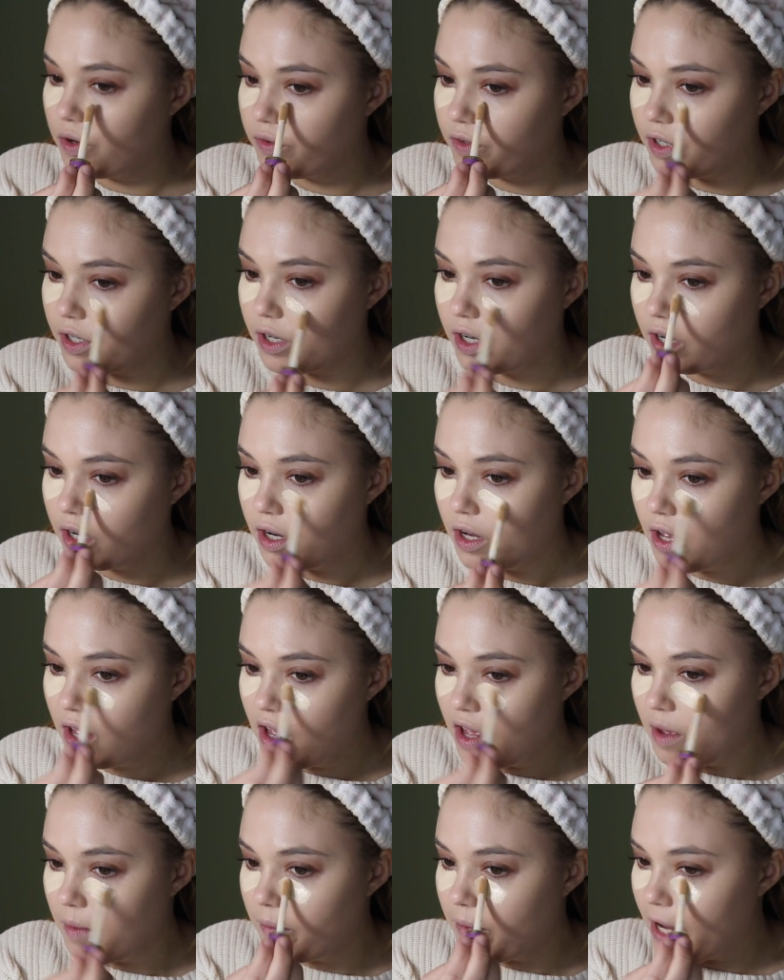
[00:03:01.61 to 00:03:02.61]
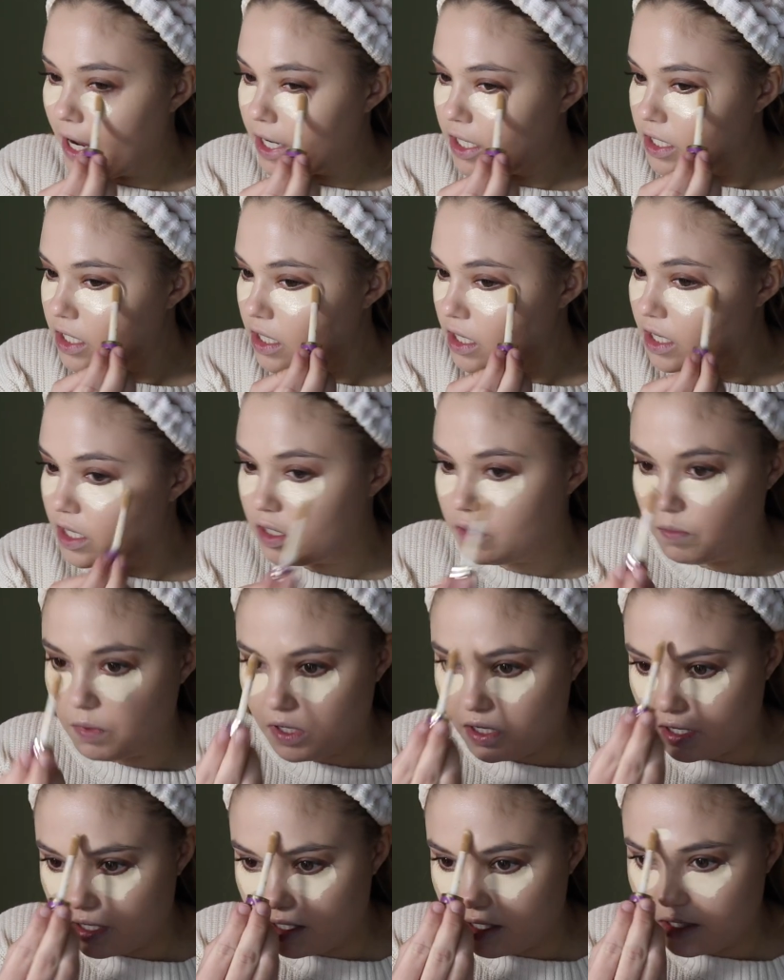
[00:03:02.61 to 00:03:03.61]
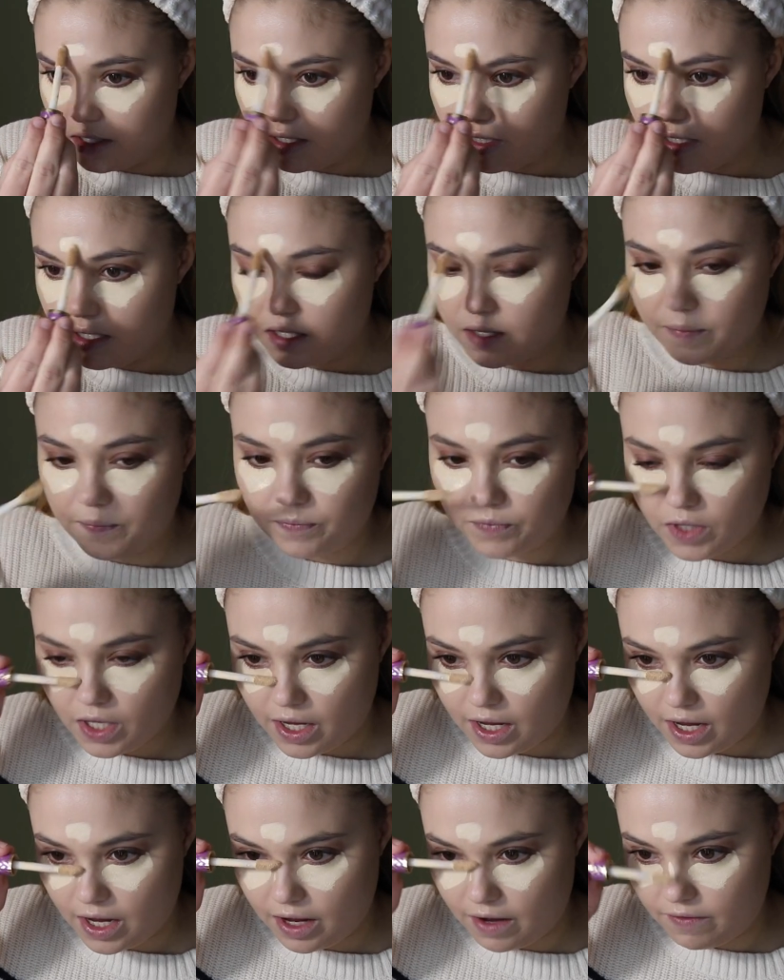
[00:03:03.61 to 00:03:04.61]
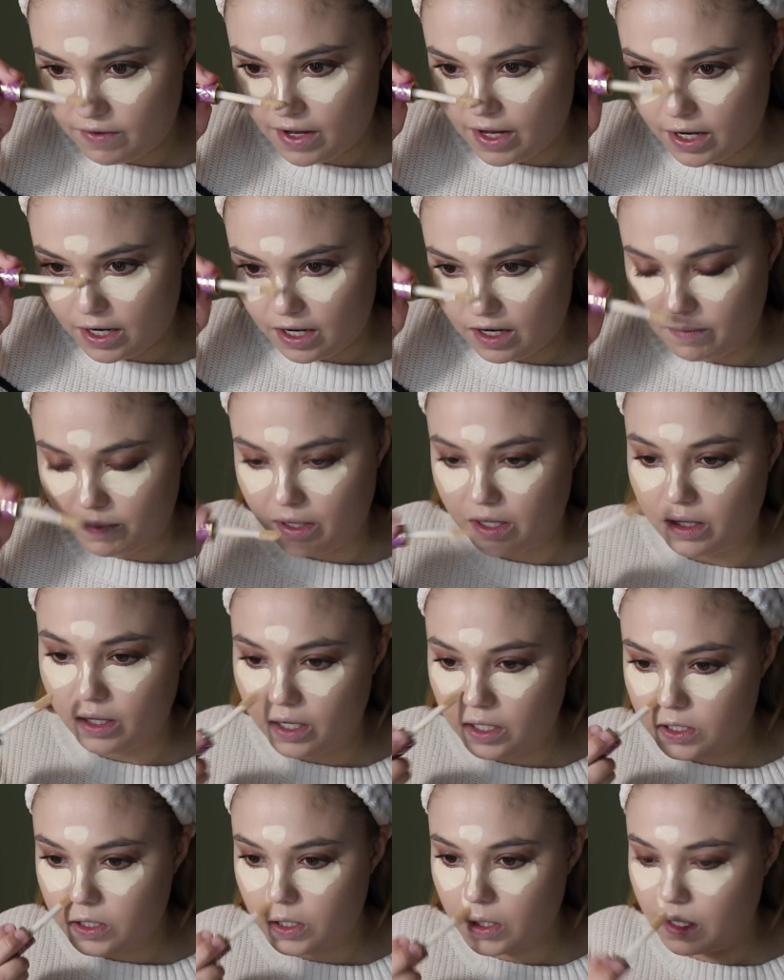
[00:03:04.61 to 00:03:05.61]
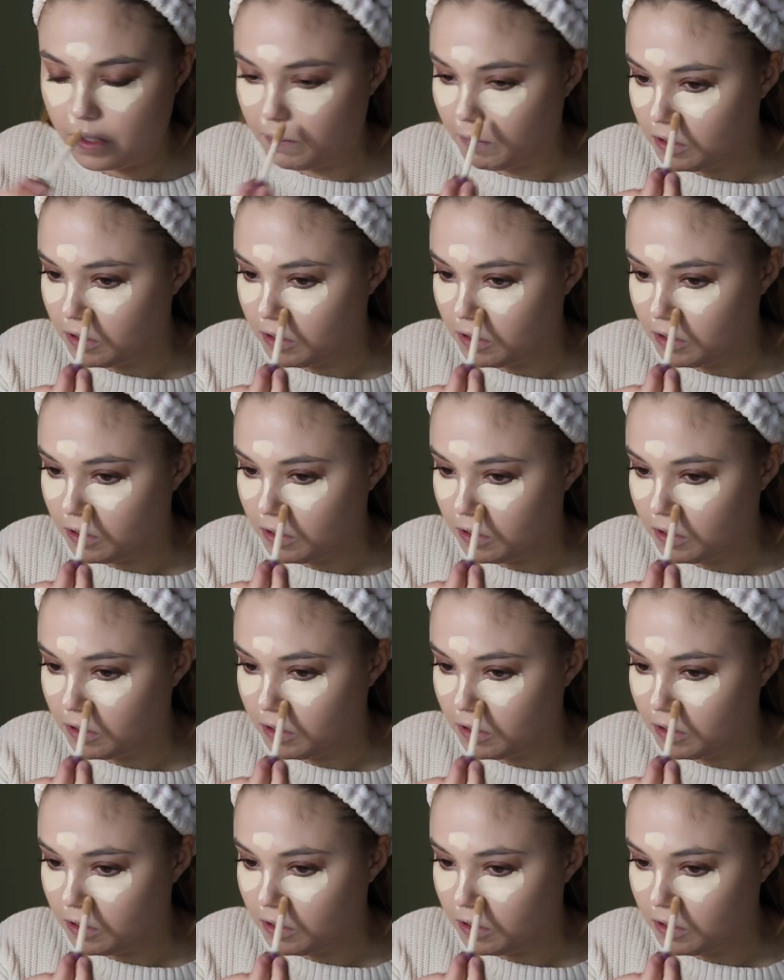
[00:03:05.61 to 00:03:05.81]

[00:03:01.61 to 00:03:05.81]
over back to this because have had it in my collection.